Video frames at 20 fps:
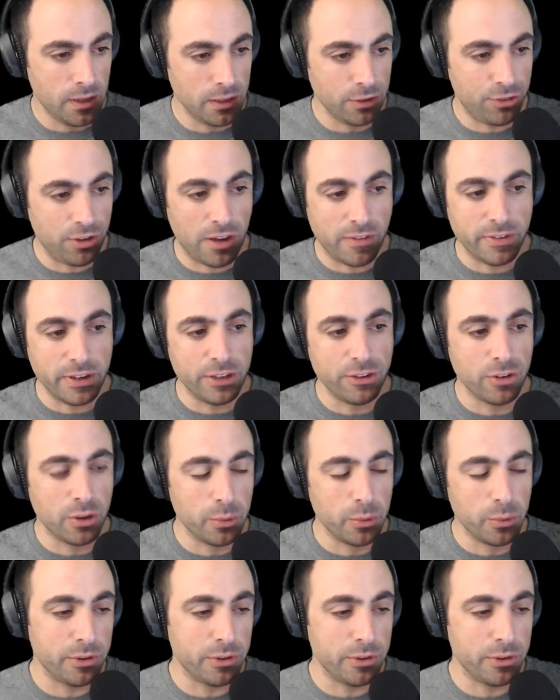Java is
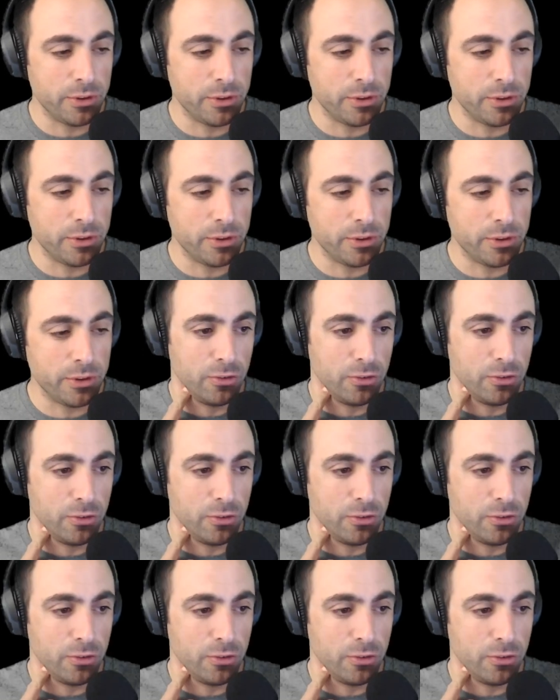always out of my comfort zone.
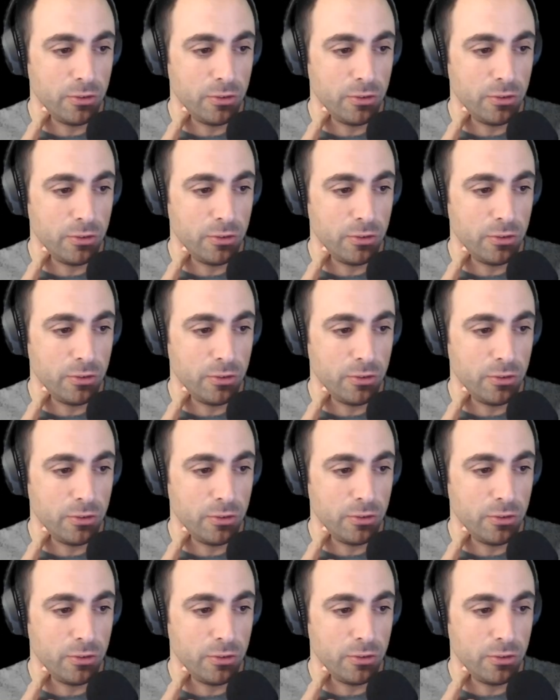PHP is out of my
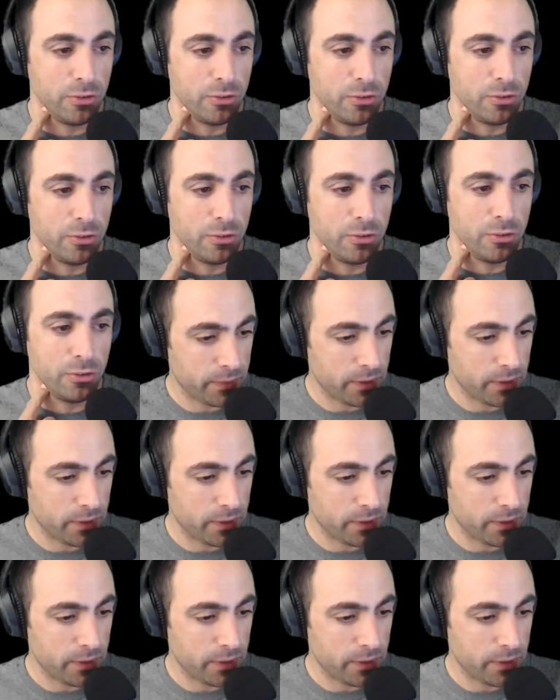comfort zone.